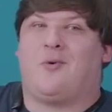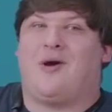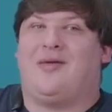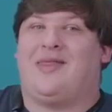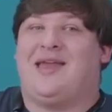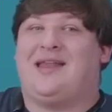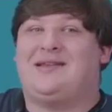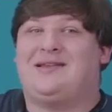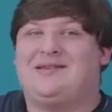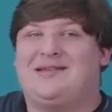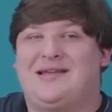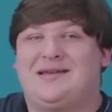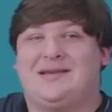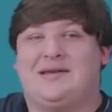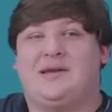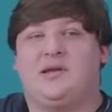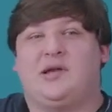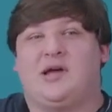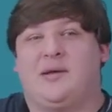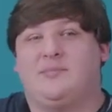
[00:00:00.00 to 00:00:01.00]
why they
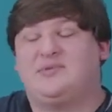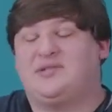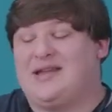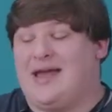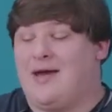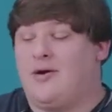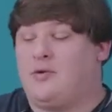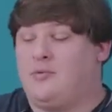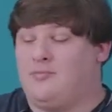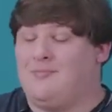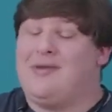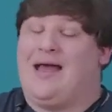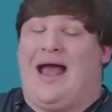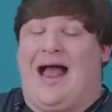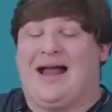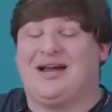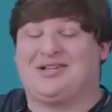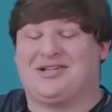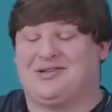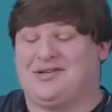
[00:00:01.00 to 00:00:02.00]
didn't comes down
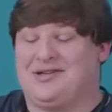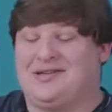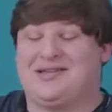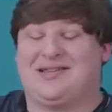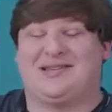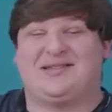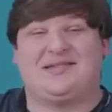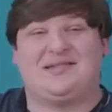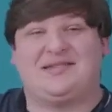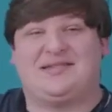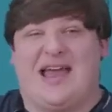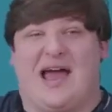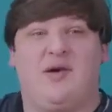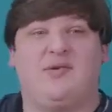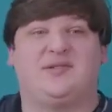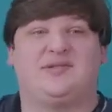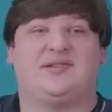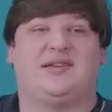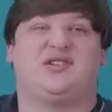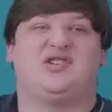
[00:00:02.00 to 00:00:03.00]
actually to the
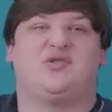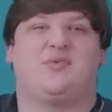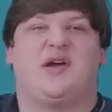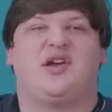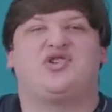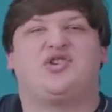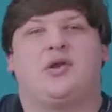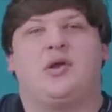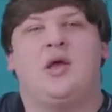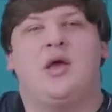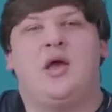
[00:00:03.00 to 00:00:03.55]
sound situation.